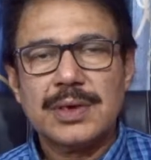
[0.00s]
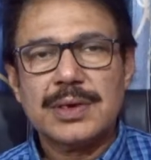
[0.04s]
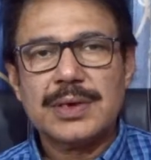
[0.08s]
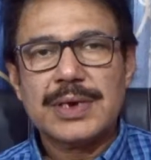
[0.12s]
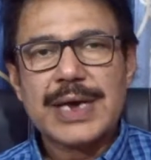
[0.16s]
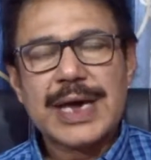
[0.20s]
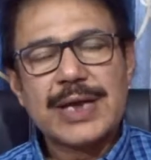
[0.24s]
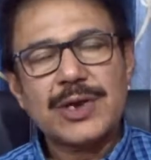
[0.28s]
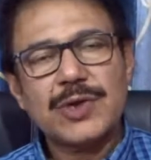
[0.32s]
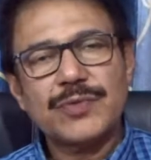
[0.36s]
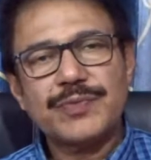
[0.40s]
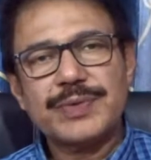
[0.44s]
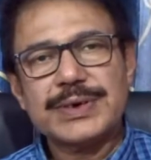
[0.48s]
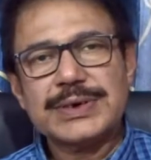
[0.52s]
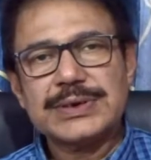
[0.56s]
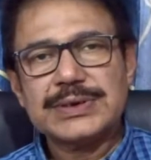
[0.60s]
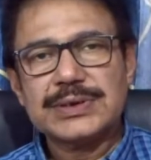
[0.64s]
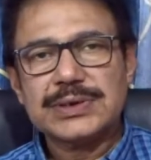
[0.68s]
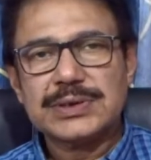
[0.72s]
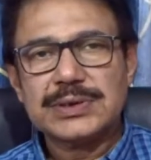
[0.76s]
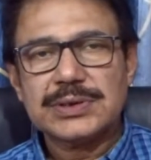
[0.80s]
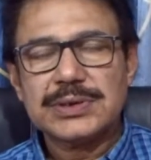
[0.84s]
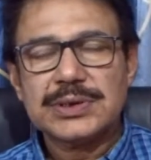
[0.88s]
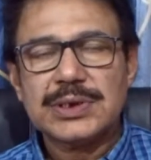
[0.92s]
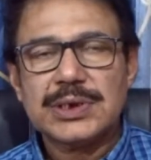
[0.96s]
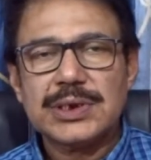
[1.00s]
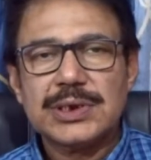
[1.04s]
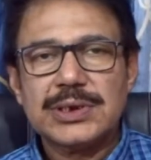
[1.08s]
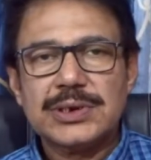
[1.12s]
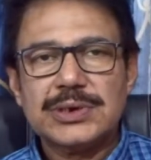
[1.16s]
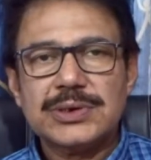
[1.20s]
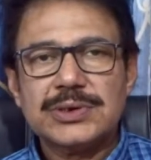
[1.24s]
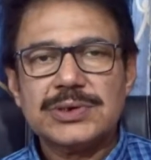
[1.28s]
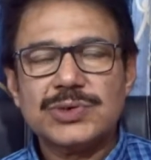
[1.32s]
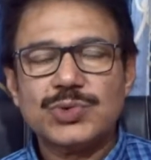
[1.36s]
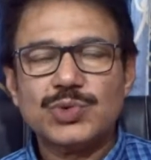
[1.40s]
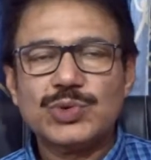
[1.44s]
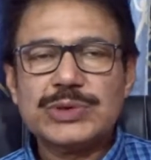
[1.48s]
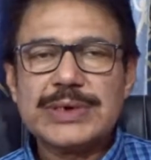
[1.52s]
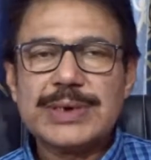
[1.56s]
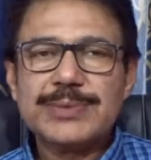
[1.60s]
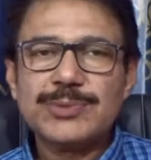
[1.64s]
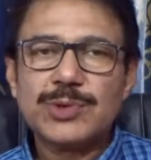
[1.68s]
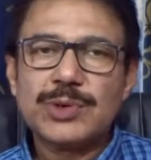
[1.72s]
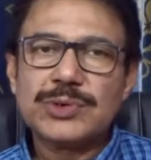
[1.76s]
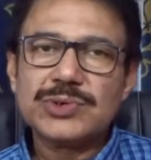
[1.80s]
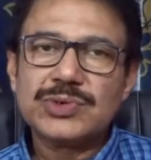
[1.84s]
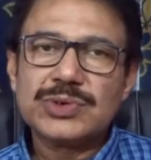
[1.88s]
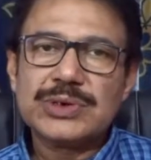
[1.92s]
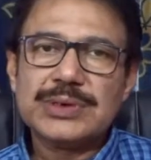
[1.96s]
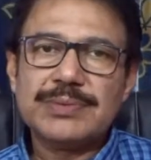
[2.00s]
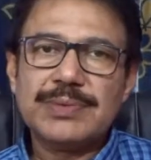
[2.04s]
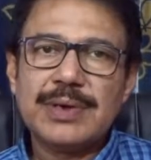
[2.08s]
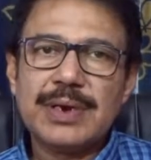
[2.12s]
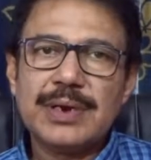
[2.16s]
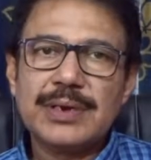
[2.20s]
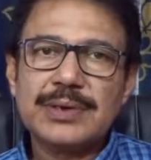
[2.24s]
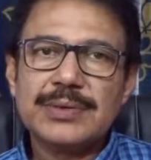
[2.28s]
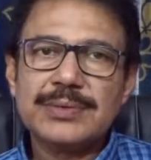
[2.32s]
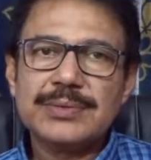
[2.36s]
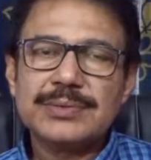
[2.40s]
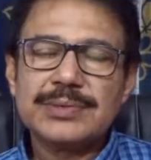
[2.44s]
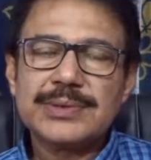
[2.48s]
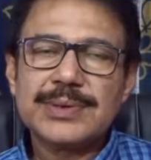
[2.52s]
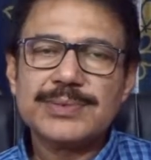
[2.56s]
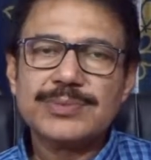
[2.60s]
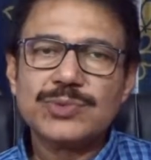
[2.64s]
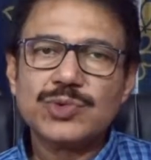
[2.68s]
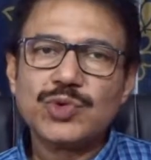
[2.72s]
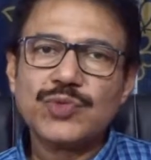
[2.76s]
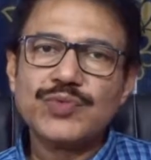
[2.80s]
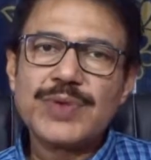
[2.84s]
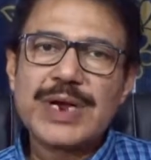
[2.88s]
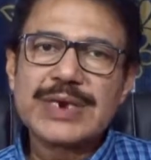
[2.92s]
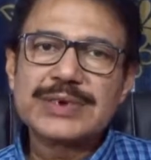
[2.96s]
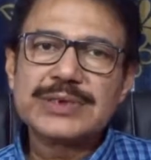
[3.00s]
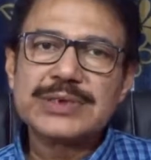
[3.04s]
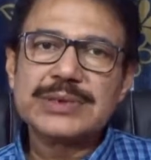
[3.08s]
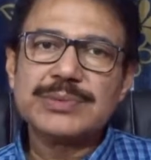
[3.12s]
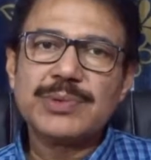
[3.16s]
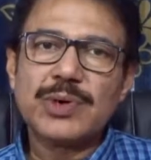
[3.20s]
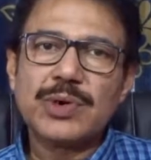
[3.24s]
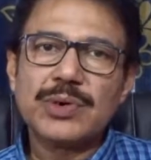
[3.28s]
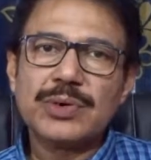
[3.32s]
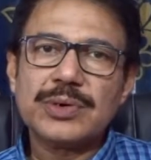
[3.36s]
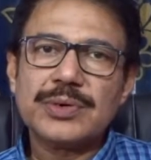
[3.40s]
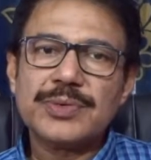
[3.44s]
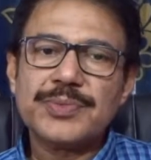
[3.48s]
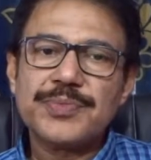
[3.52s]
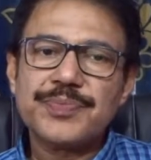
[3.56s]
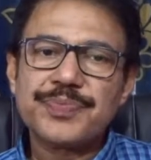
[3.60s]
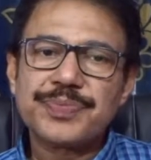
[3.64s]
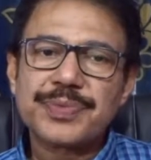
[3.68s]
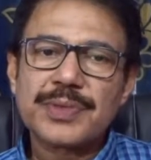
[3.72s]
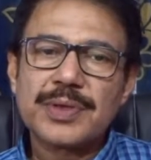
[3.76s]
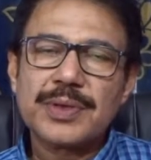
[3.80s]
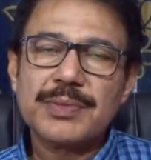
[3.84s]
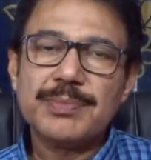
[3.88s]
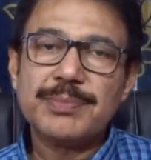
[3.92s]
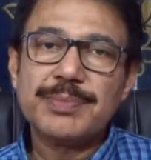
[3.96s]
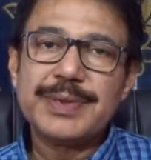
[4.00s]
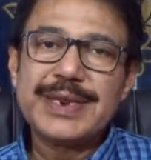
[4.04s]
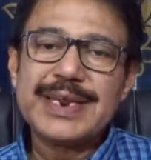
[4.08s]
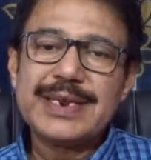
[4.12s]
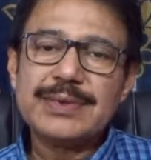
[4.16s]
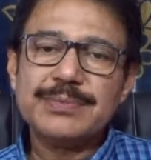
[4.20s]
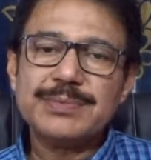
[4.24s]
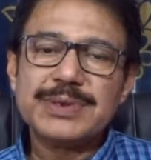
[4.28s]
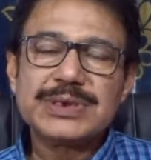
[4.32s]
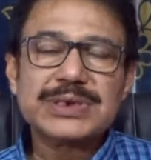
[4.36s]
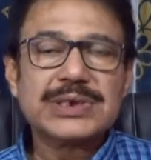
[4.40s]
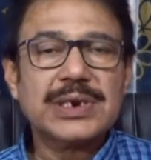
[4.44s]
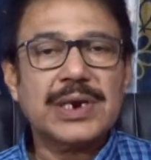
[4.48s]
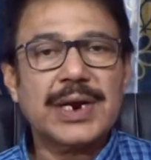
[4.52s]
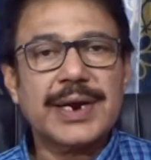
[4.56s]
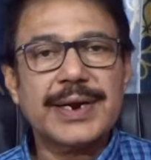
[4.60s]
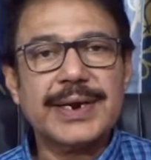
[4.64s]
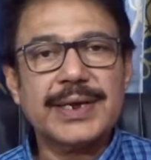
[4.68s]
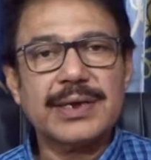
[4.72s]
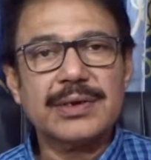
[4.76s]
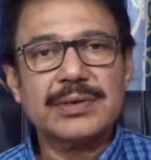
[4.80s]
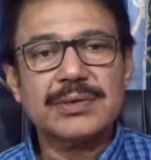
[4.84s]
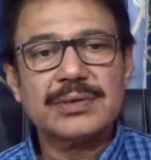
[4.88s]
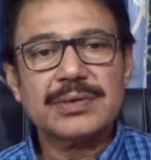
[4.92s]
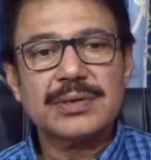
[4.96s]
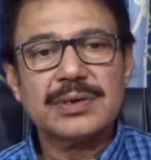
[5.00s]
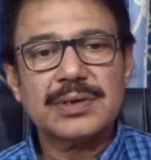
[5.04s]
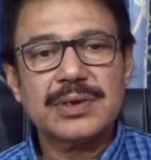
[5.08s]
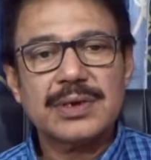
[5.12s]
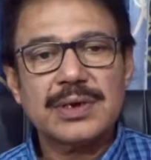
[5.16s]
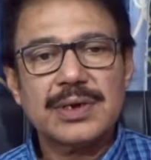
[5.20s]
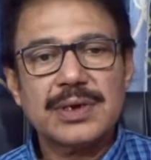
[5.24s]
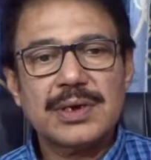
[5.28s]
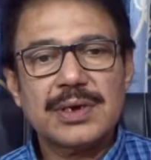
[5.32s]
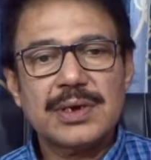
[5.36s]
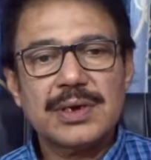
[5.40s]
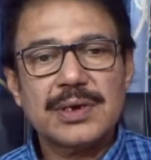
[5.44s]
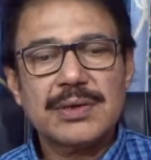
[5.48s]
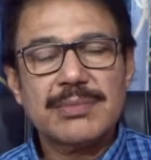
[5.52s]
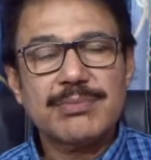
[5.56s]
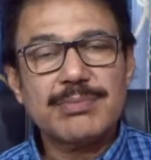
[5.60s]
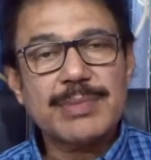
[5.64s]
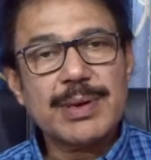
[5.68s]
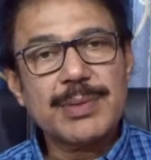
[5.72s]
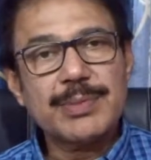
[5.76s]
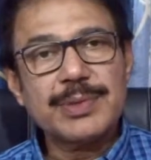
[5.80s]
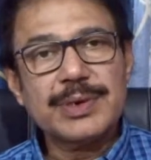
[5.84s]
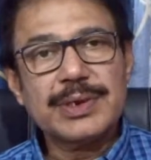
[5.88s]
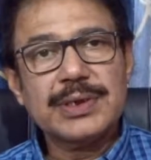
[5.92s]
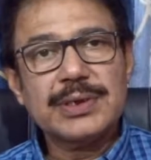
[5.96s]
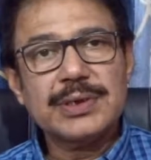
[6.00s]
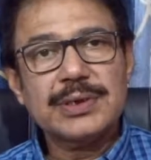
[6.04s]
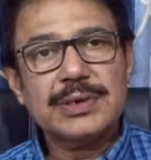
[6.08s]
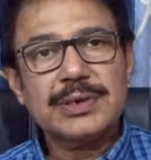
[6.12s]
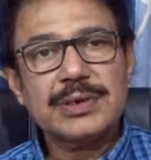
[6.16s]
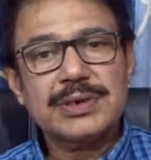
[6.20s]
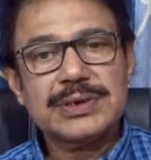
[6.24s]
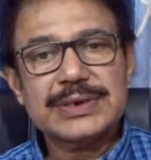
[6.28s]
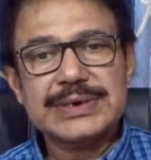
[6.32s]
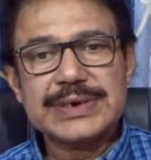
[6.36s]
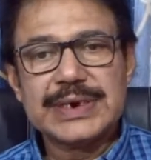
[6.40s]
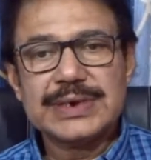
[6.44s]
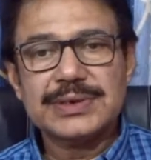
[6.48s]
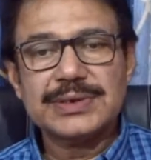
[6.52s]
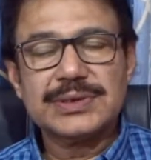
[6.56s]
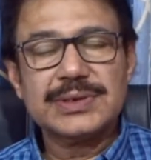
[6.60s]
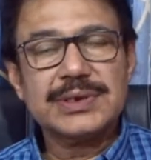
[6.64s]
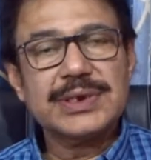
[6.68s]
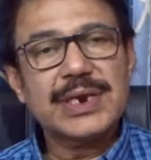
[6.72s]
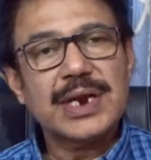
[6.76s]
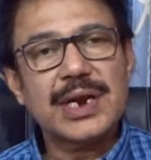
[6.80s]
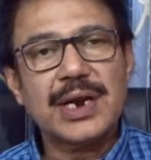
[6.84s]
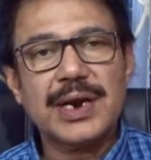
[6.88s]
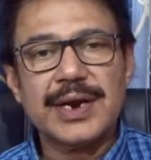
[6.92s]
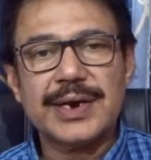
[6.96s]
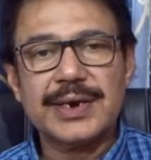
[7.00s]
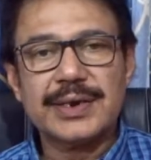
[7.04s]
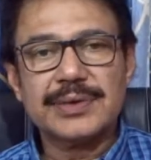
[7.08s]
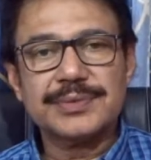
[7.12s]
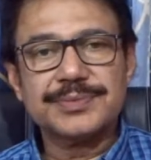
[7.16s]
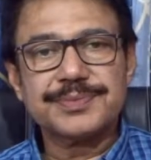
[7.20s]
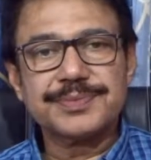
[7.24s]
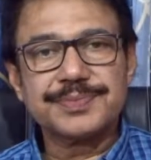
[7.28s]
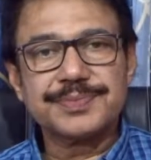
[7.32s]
Hello friends, today I am going to reveal some true facts about brain-based learning, memory, retention and learning.